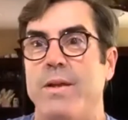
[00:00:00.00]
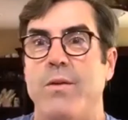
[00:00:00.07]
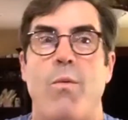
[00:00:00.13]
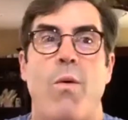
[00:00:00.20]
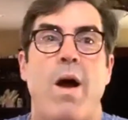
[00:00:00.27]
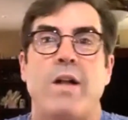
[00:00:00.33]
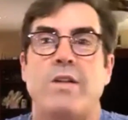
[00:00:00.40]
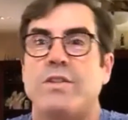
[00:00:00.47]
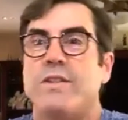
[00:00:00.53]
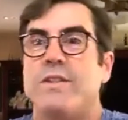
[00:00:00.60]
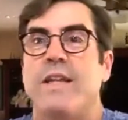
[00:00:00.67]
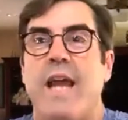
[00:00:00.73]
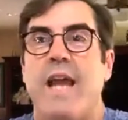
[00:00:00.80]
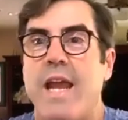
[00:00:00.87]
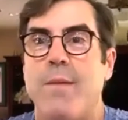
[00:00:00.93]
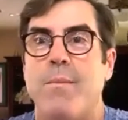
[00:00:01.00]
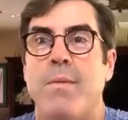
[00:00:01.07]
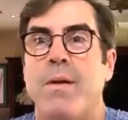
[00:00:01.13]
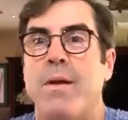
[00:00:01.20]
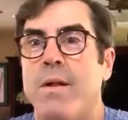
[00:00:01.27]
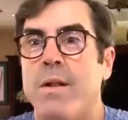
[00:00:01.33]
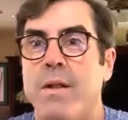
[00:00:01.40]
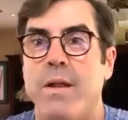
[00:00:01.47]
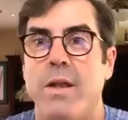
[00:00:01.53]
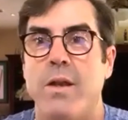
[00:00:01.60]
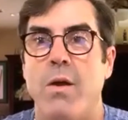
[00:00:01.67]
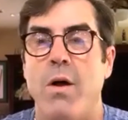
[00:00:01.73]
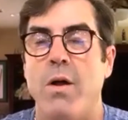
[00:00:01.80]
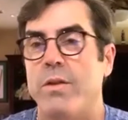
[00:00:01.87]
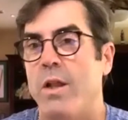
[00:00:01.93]
You're watching the game. You know,
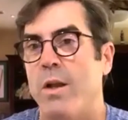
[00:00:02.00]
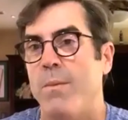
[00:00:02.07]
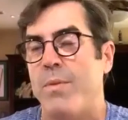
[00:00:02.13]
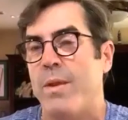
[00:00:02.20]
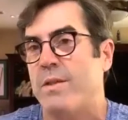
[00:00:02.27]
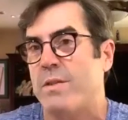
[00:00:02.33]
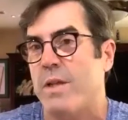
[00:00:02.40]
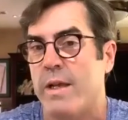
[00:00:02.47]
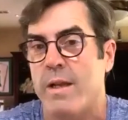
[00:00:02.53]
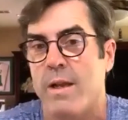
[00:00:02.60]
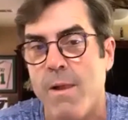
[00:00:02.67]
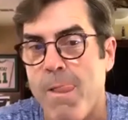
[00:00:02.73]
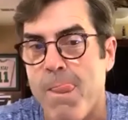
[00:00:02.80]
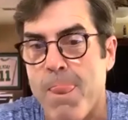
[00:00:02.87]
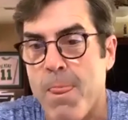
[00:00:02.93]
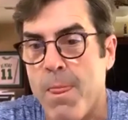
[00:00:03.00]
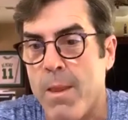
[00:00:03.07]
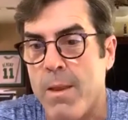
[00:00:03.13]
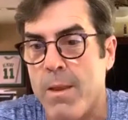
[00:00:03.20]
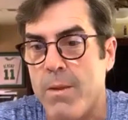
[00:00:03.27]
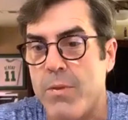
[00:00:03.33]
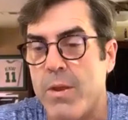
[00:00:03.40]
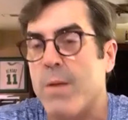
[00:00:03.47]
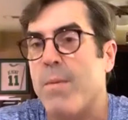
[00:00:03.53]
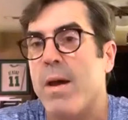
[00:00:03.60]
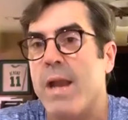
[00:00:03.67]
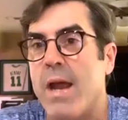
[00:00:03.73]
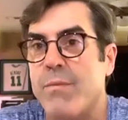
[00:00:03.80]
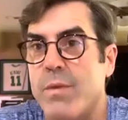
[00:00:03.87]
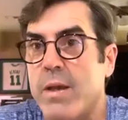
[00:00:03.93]
I'll tell them things like, think about
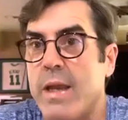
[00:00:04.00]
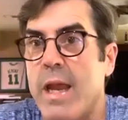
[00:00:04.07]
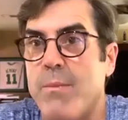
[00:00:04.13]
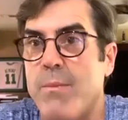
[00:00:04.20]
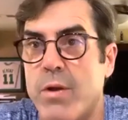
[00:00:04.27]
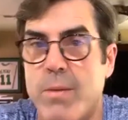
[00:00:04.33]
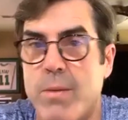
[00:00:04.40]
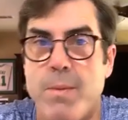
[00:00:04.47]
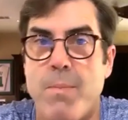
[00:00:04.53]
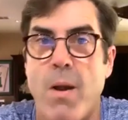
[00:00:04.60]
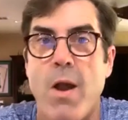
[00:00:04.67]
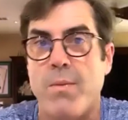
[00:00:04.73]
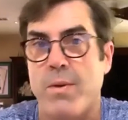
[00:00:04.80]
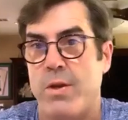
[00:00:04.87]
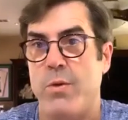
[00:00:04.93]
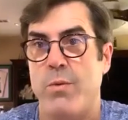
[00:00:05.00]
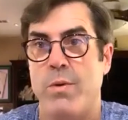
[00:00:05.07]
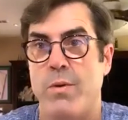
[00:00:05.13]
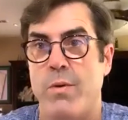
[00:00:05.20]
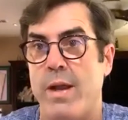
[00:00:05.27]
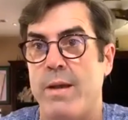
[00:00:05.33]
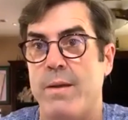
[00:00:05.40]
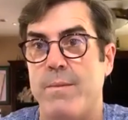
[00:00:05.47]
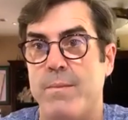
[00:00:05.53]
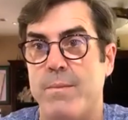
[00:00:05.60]
after the game, you're going to be barbecuing, right?